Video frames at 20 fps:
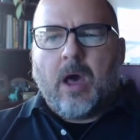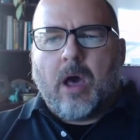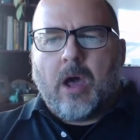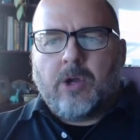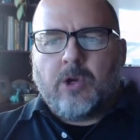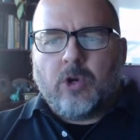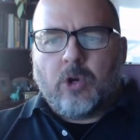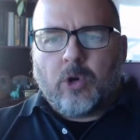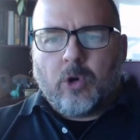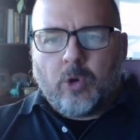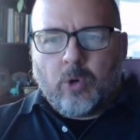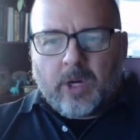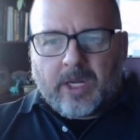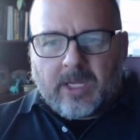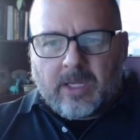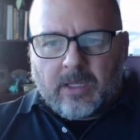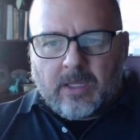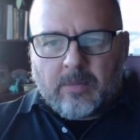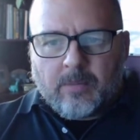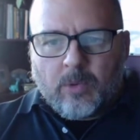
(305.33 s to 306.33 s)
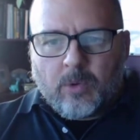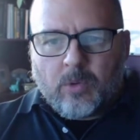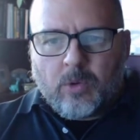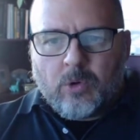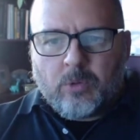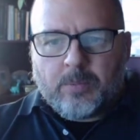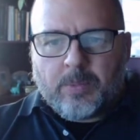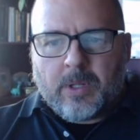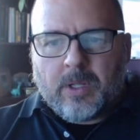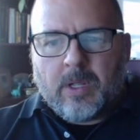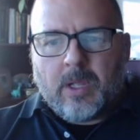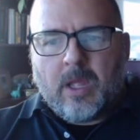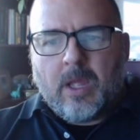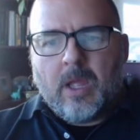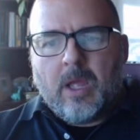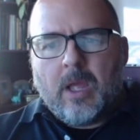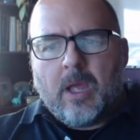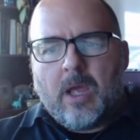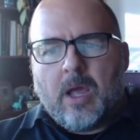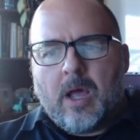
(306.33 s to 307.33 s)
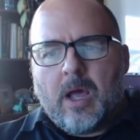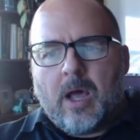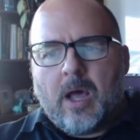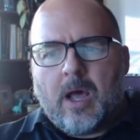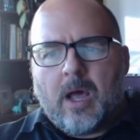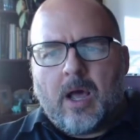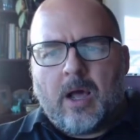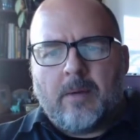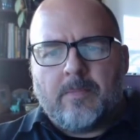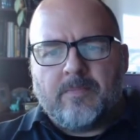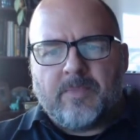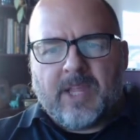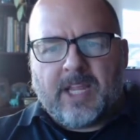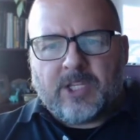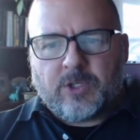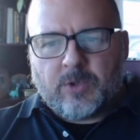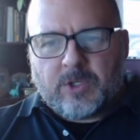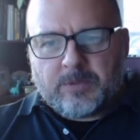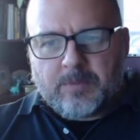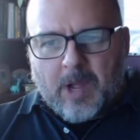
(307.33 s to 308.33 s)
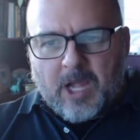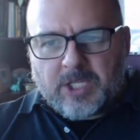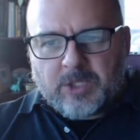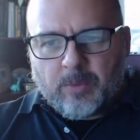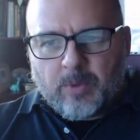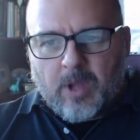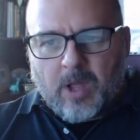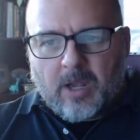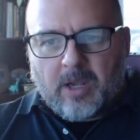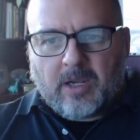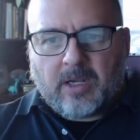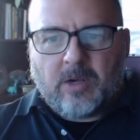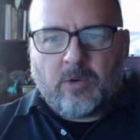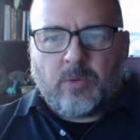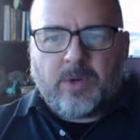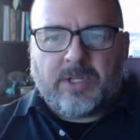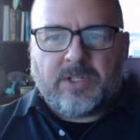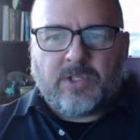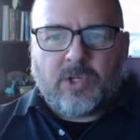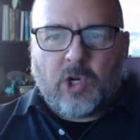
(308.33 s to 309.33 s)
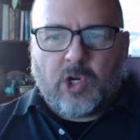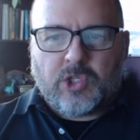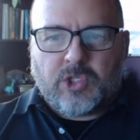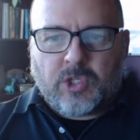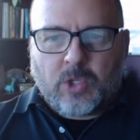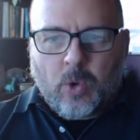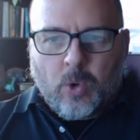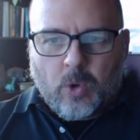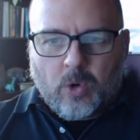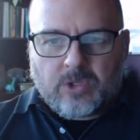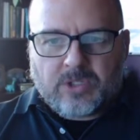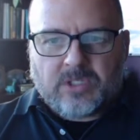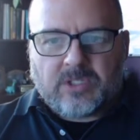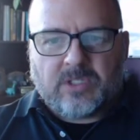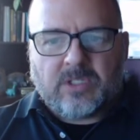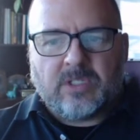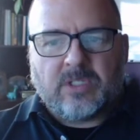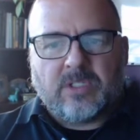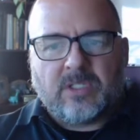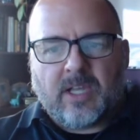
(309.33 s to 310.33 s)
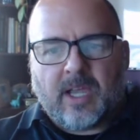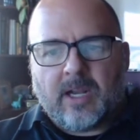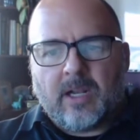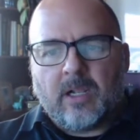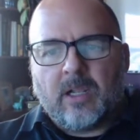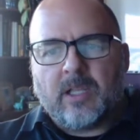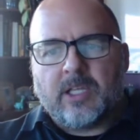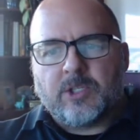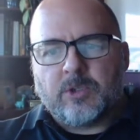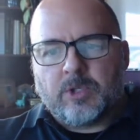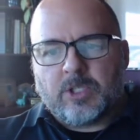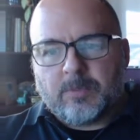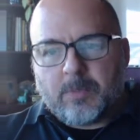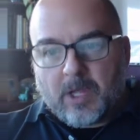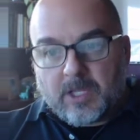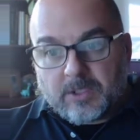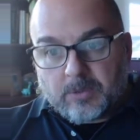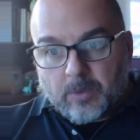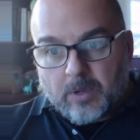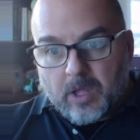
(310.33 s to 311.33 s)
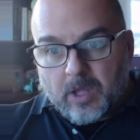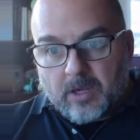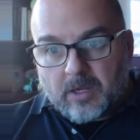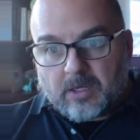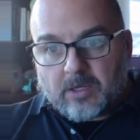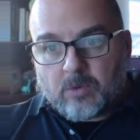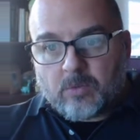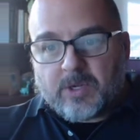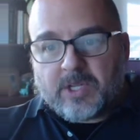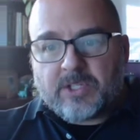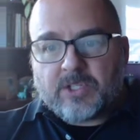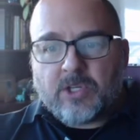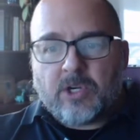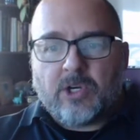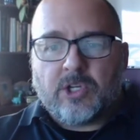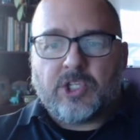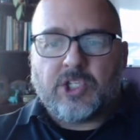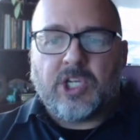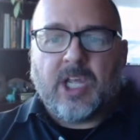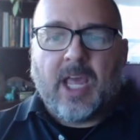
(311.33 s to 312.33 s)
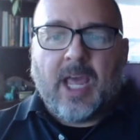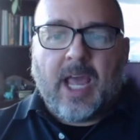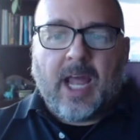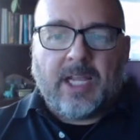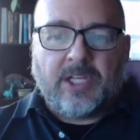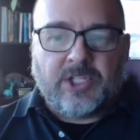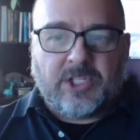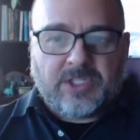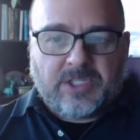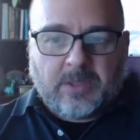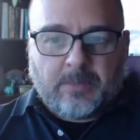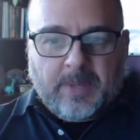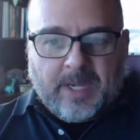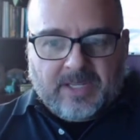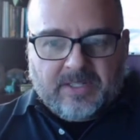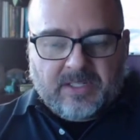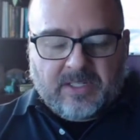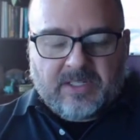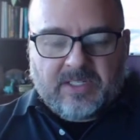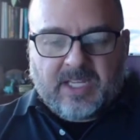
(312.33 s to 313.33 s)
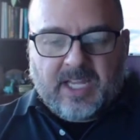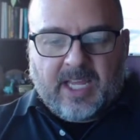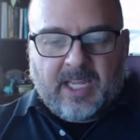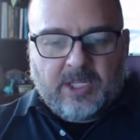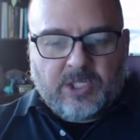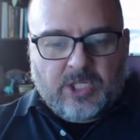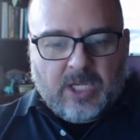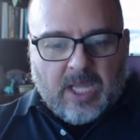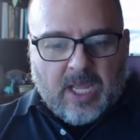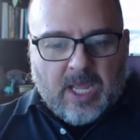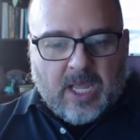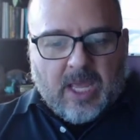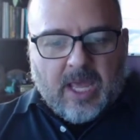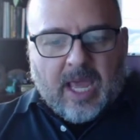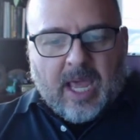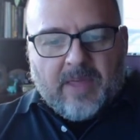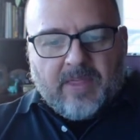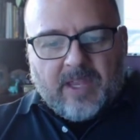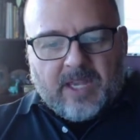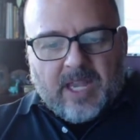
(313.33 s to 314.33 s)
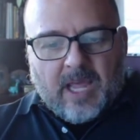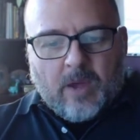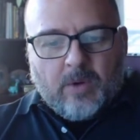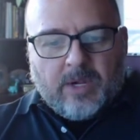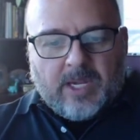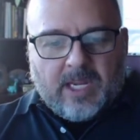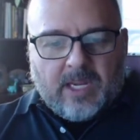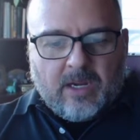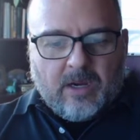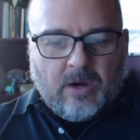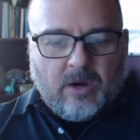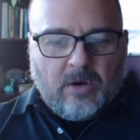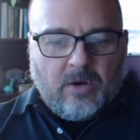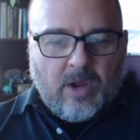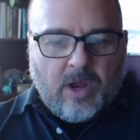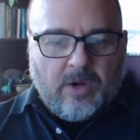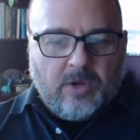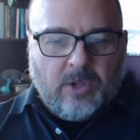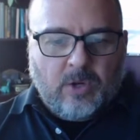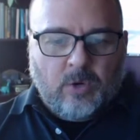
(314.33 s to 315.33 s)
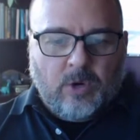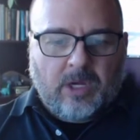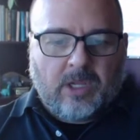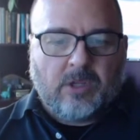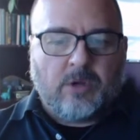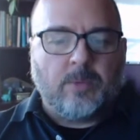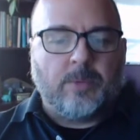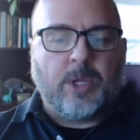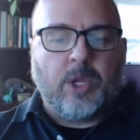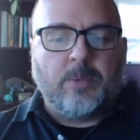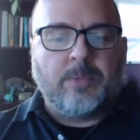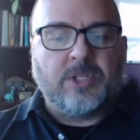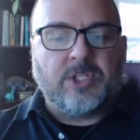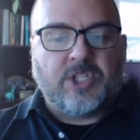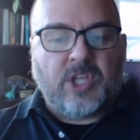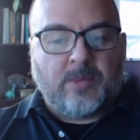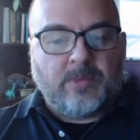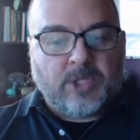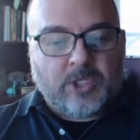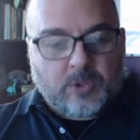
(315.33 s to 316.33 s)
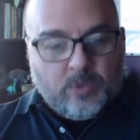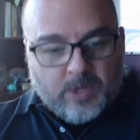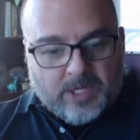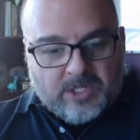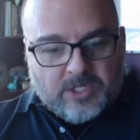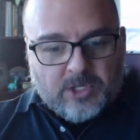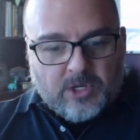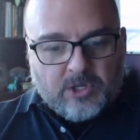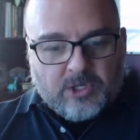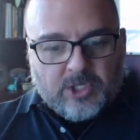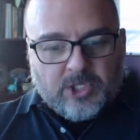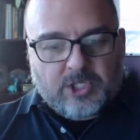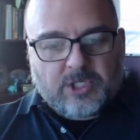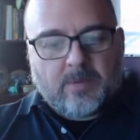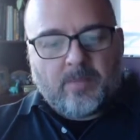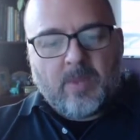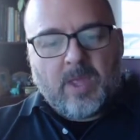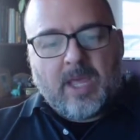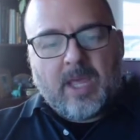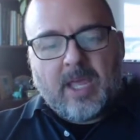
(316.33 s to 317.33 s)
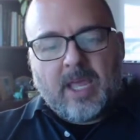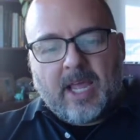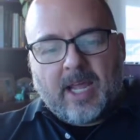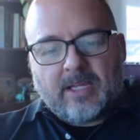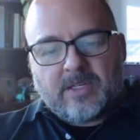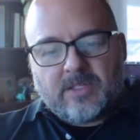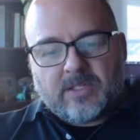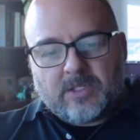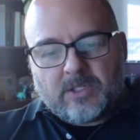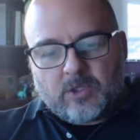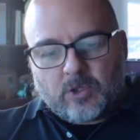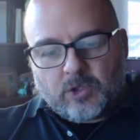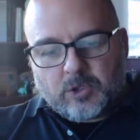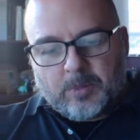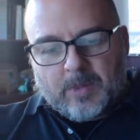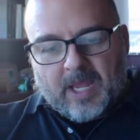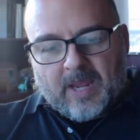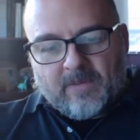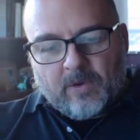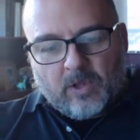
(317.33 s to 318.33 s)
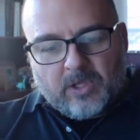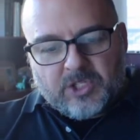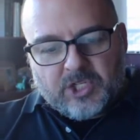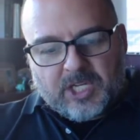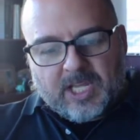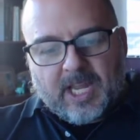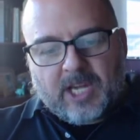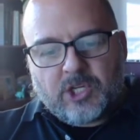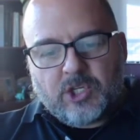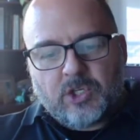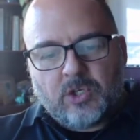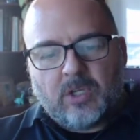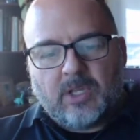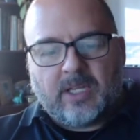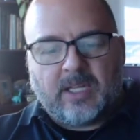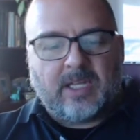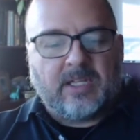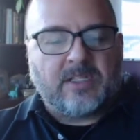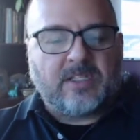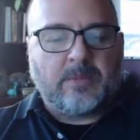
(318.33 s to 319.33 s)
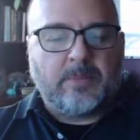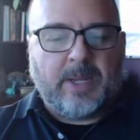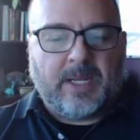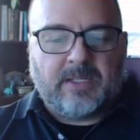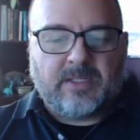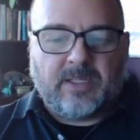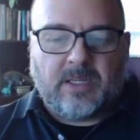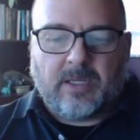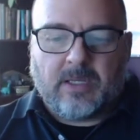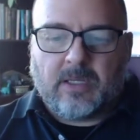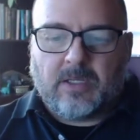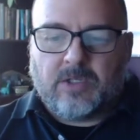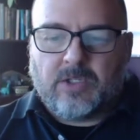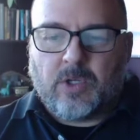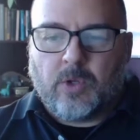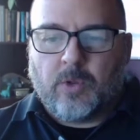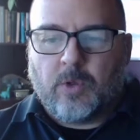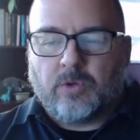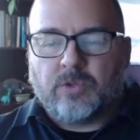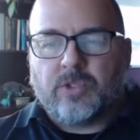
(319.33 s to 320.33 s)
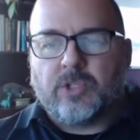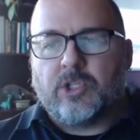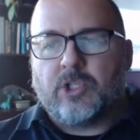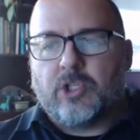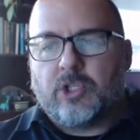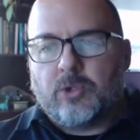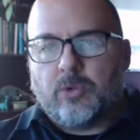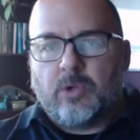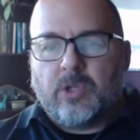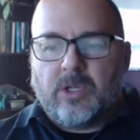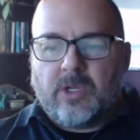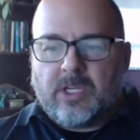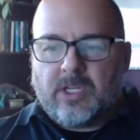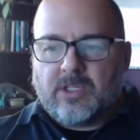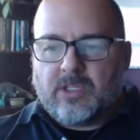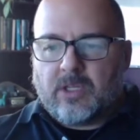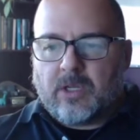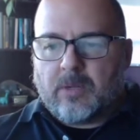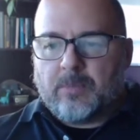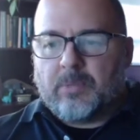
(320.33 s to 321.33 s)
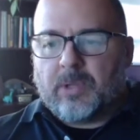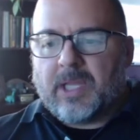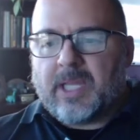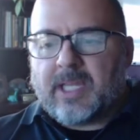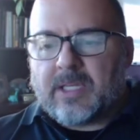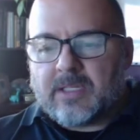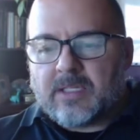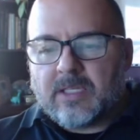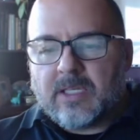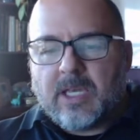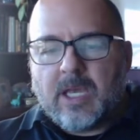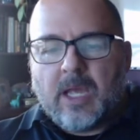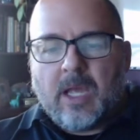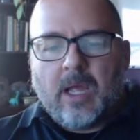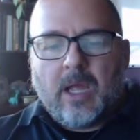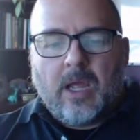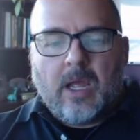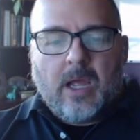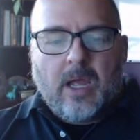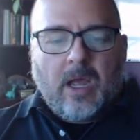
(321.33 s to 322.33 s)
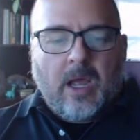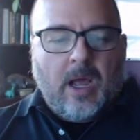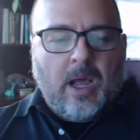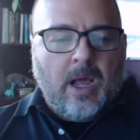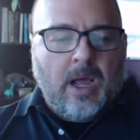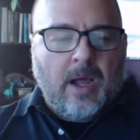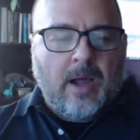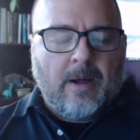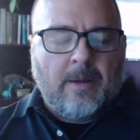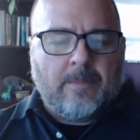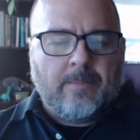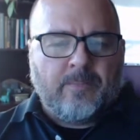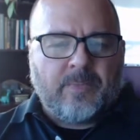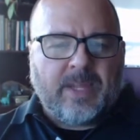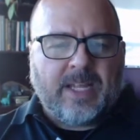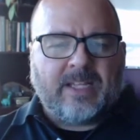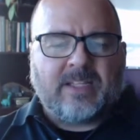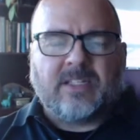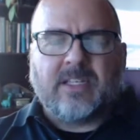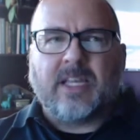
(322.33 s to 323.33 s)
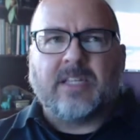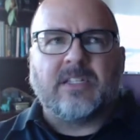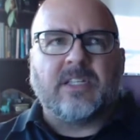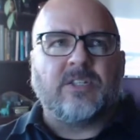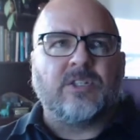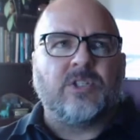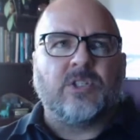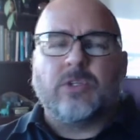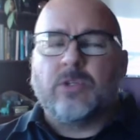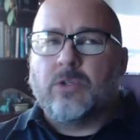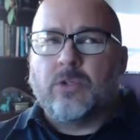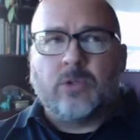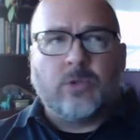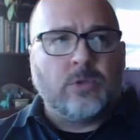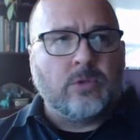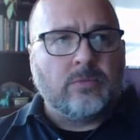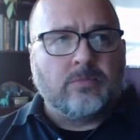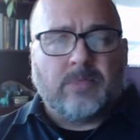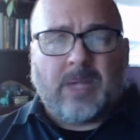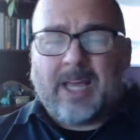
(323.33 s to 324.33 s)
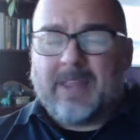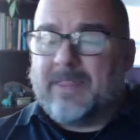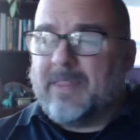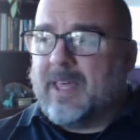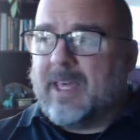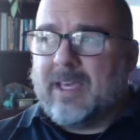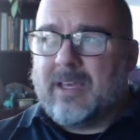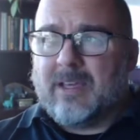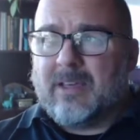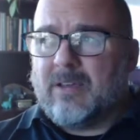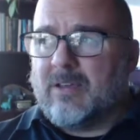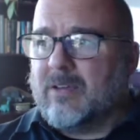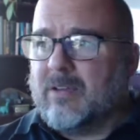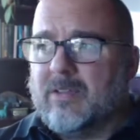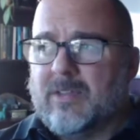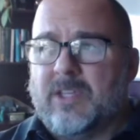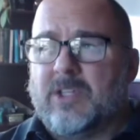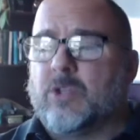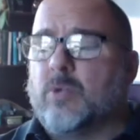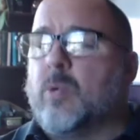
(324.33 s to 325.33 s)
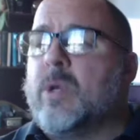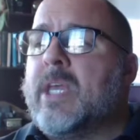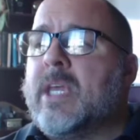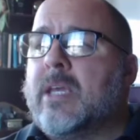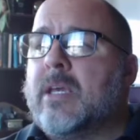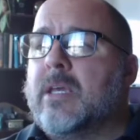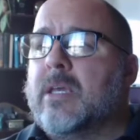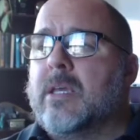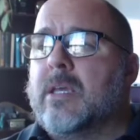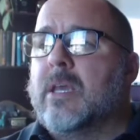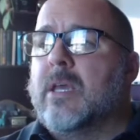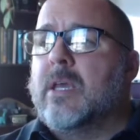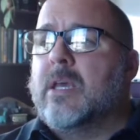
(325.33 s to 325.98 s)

Under curriculum group, it's responsible conduct and research. The course title is responsible conduct and research, and it's just the basic stage. And then down here, under the curriculum group human subjects research, it's the social behavioral educational, again, it's the basic. So those are the two you need to complete. It says it's due, I think, this week.